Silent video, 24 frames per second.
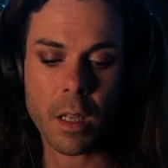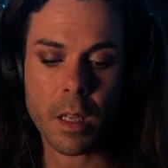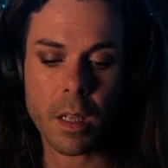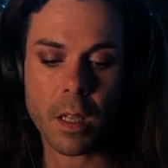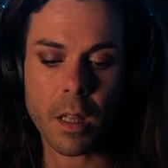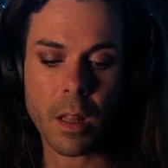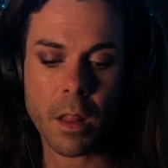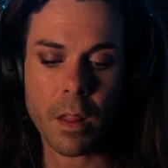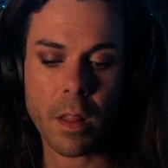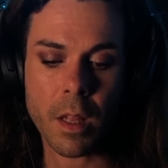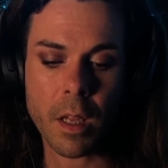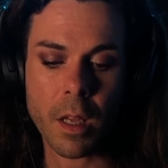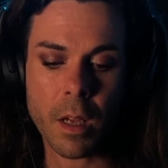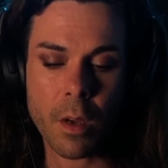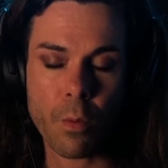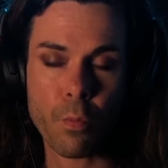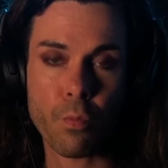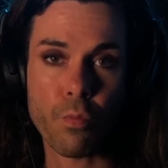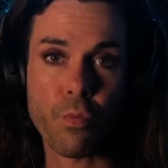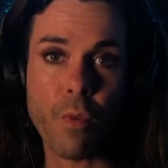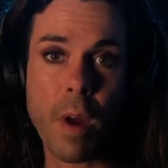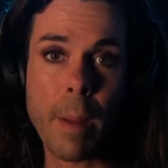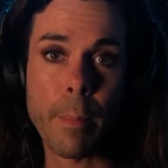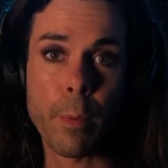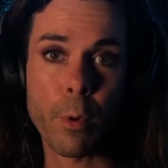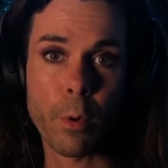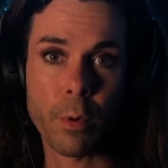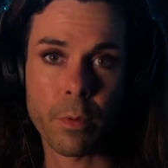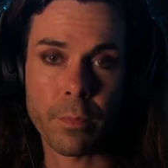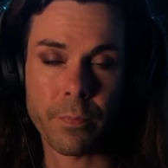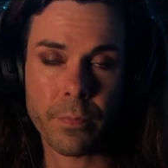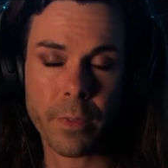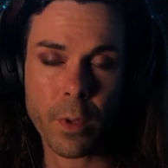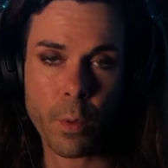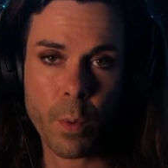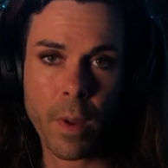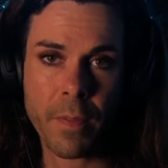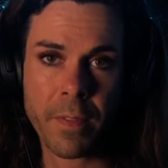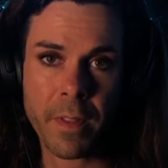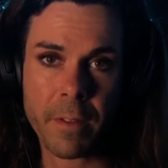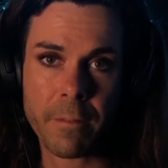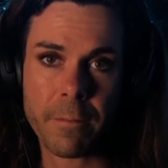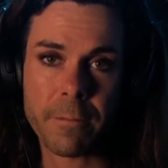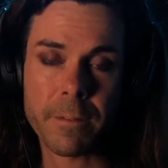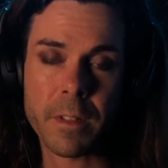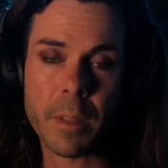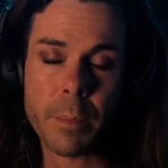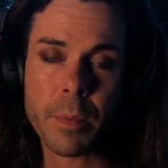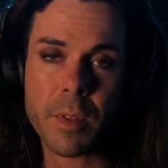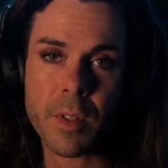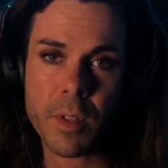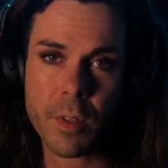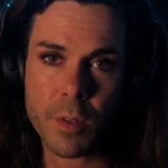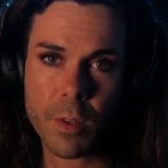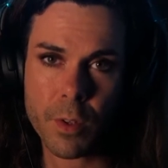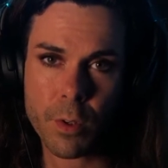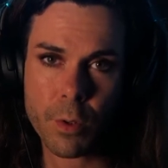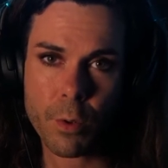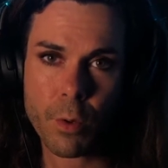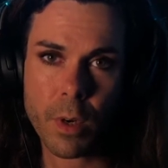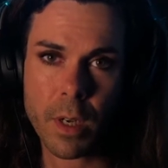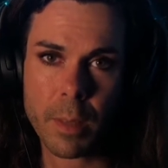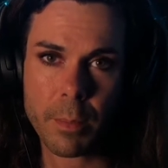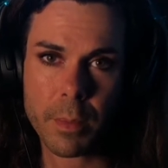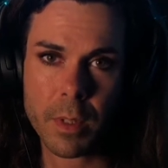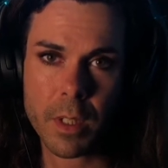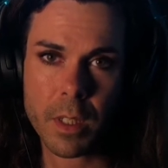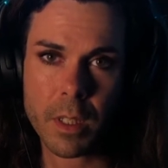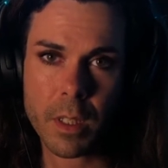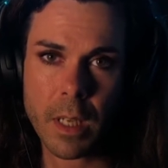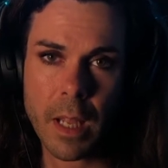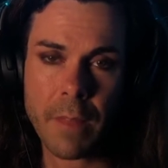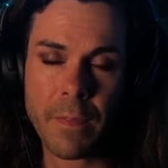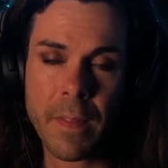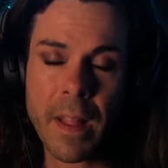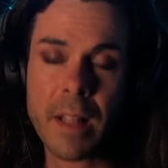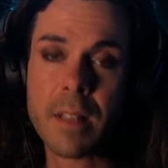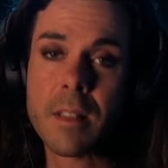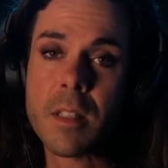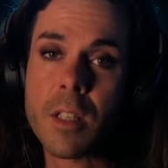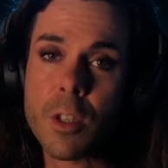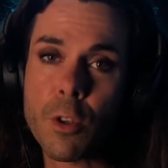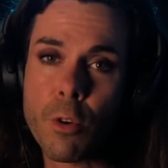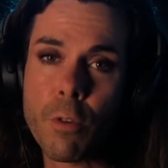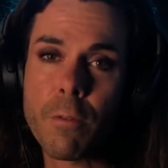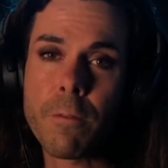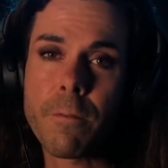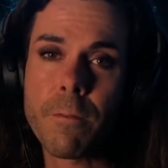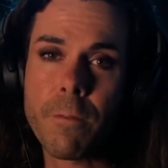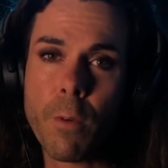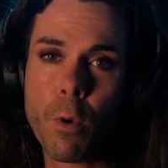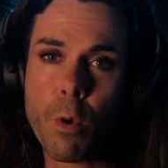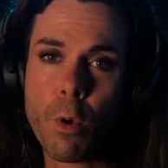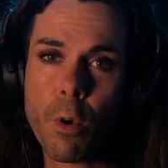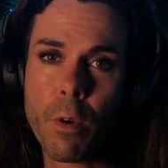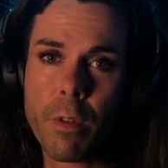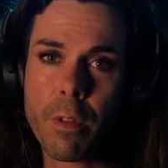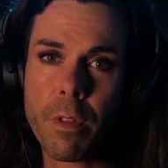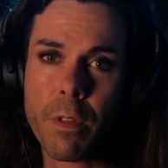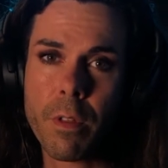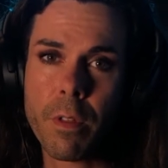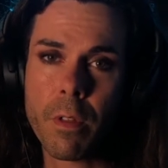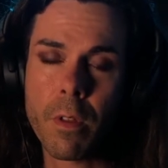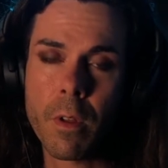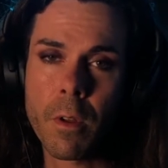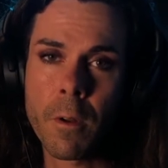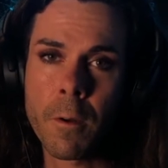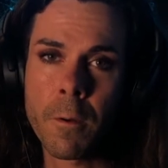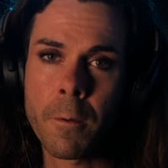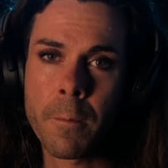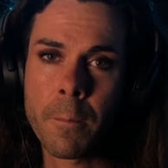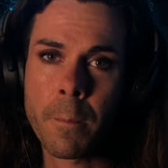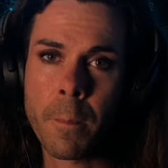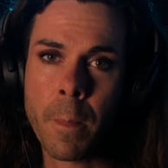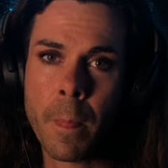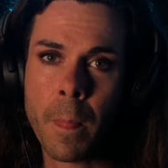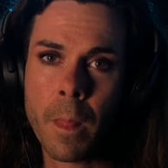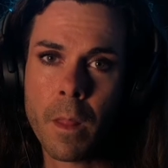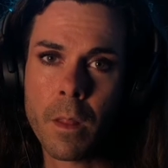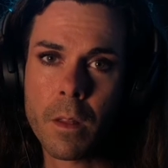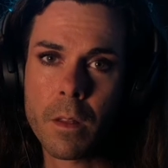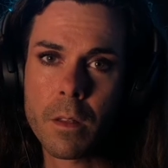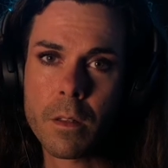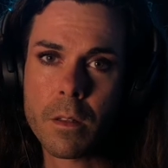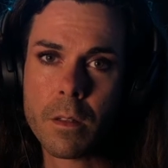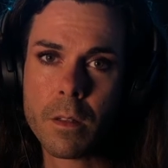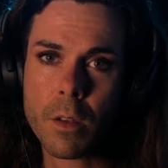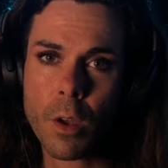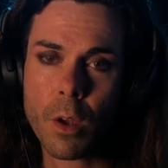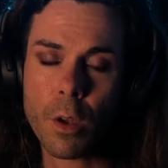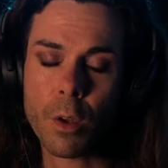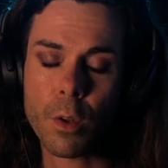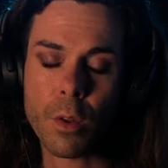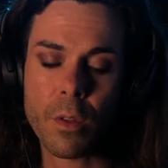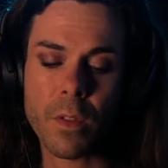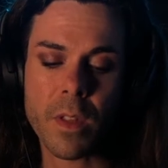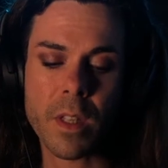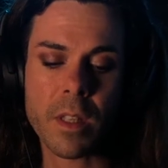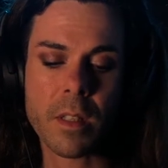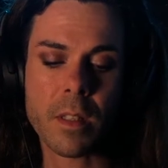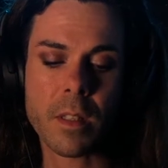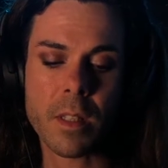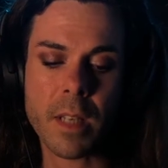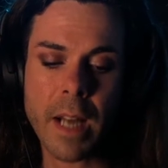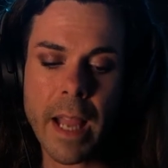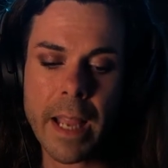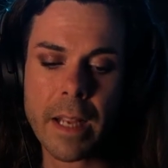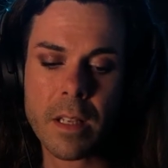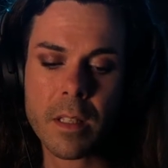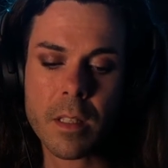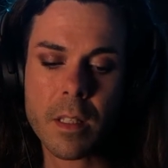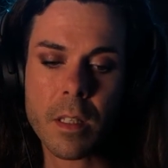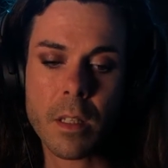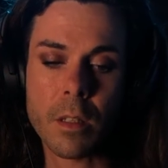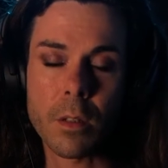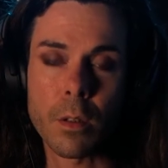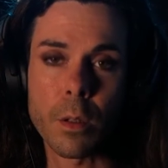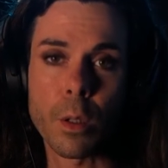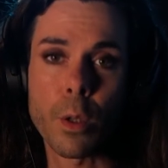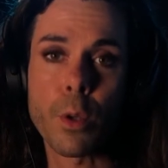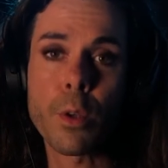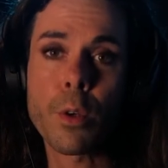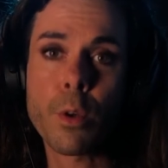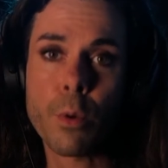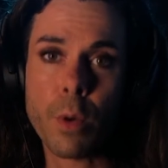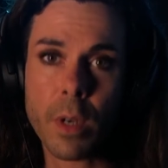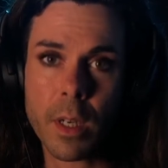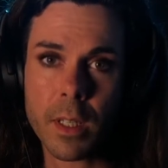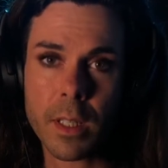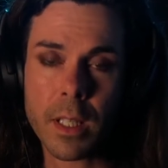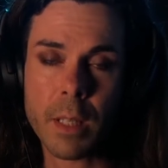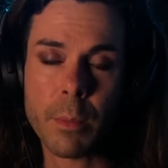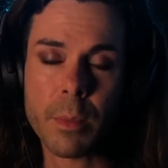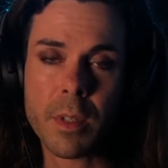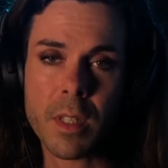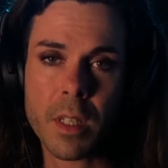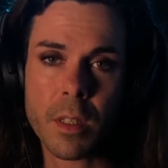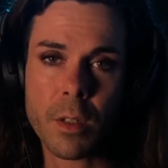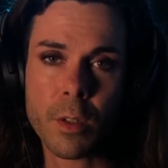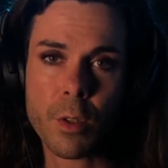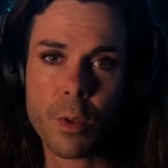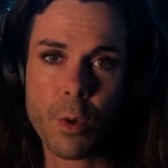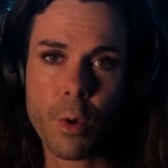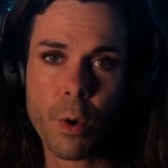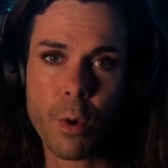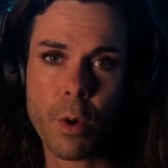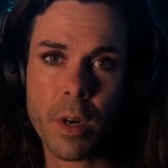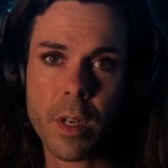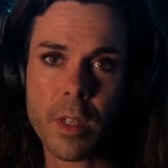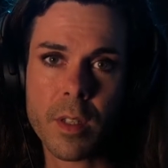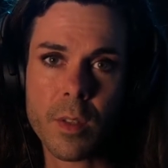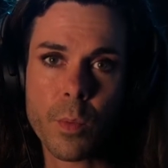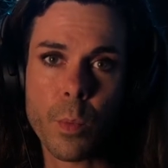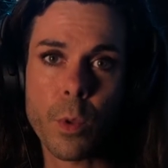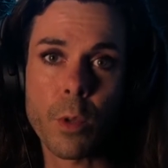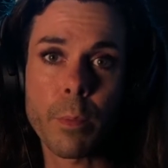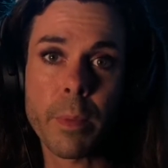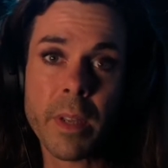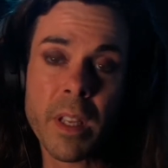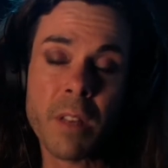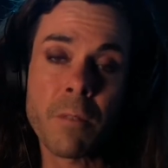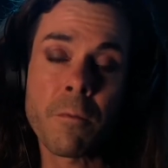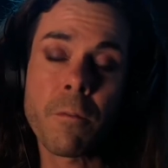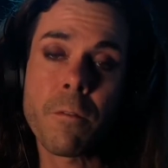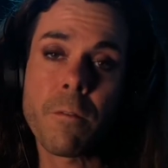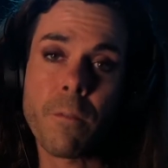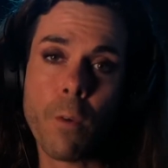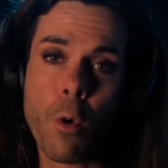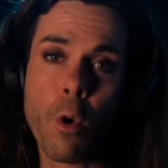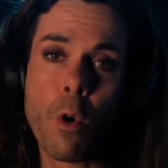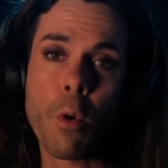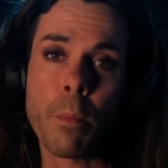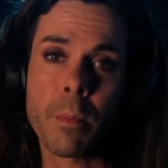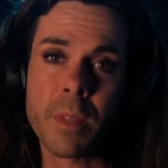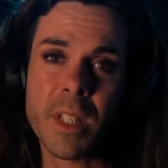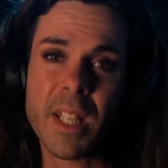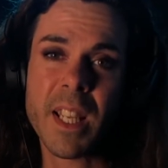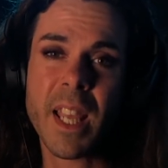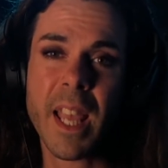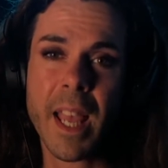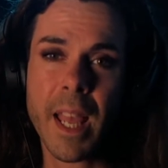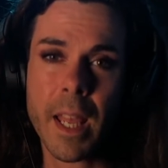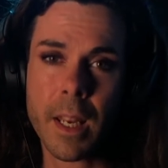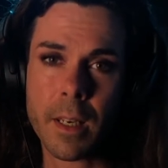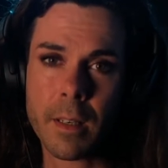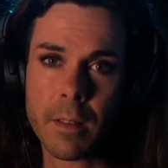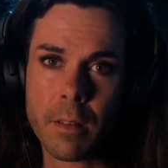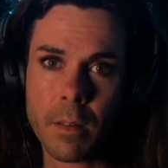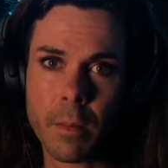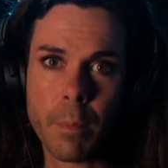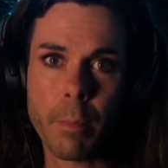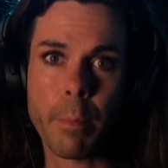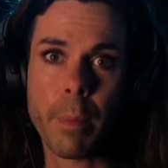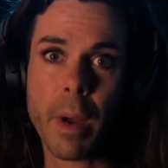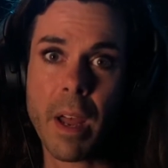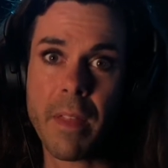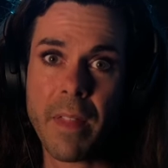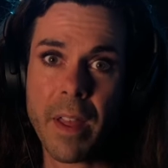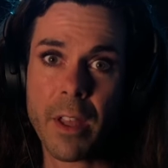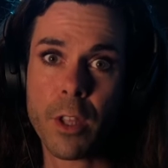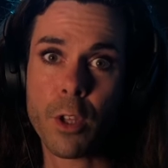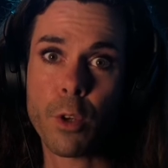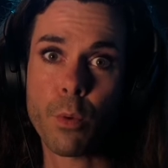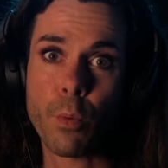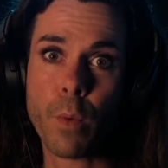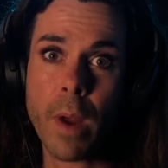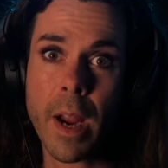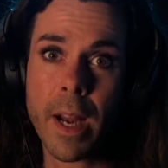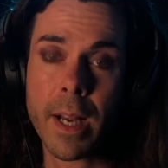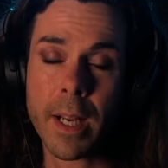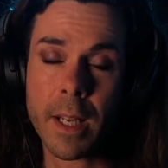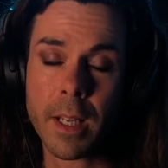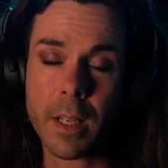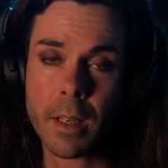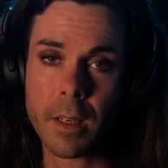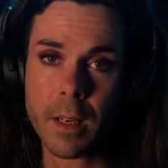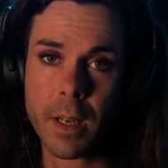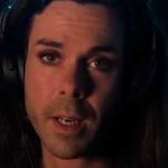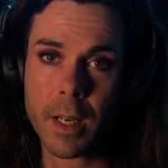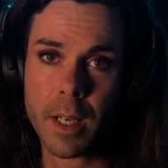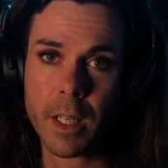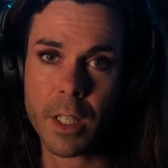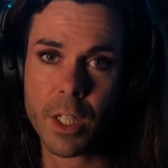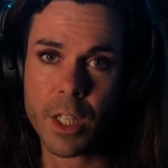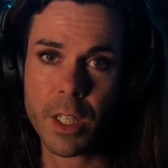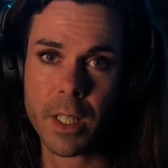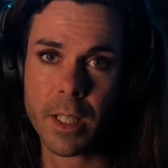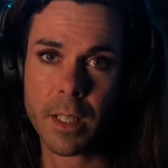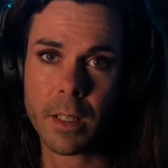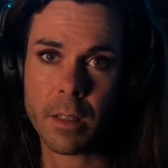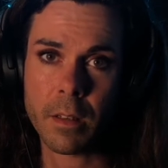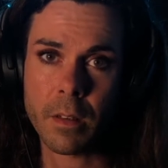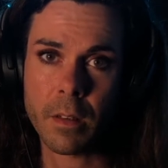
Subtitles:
the rebel, the one that flips the script, and that's in your 4th. So this next lunar eclipse in Taurus will be informed again by that Uranian energy.